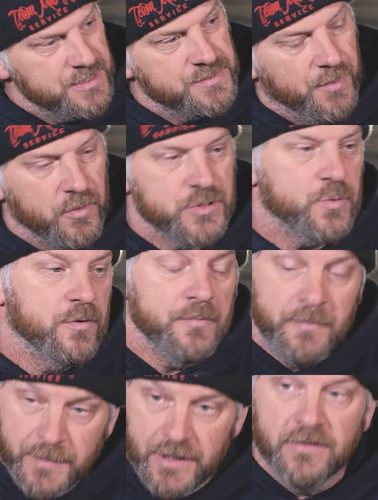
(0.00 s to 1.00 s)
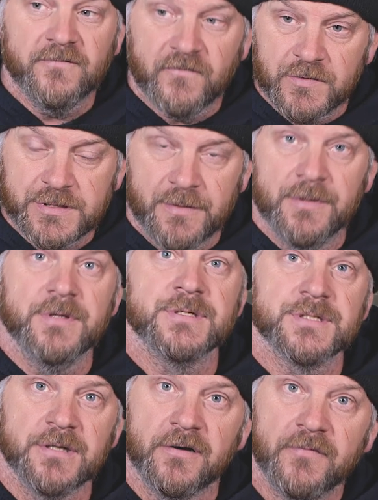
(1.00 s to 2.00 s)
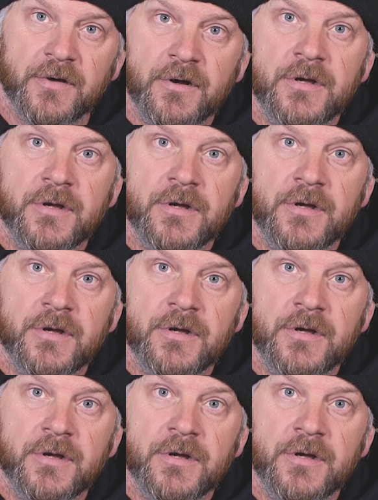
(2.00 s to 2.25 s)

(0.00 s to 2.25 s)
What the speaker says: these boats weren't built for some of this stuff.